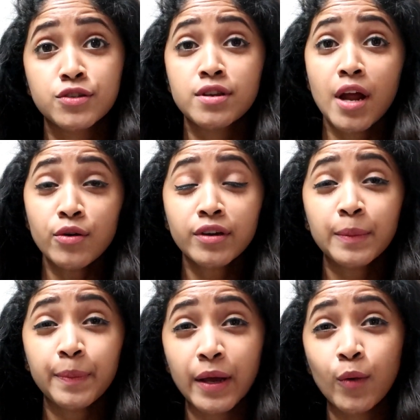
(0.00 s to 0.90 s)
So now you
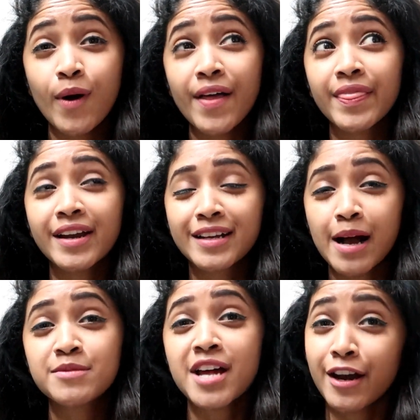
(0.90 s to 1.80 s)
can pick one that
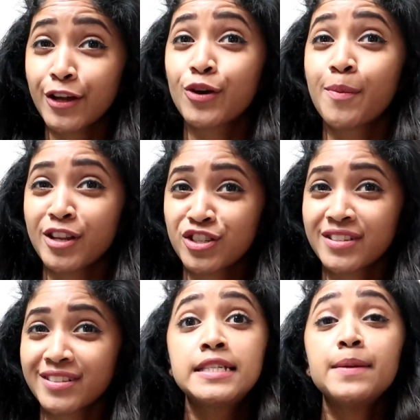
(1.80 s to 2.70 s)
comes under your
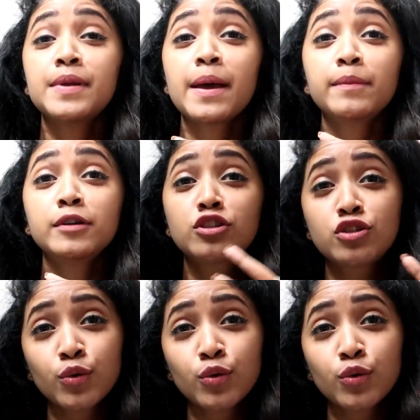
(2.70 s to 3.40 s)
budget. Tip number